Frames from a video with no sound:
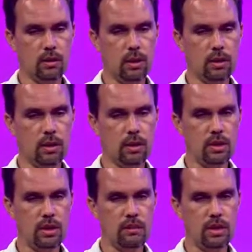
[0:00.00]
which is
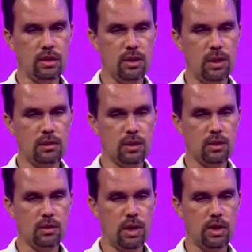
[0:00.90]
a definition that was
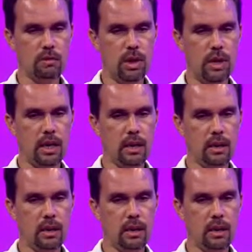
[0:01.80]
created by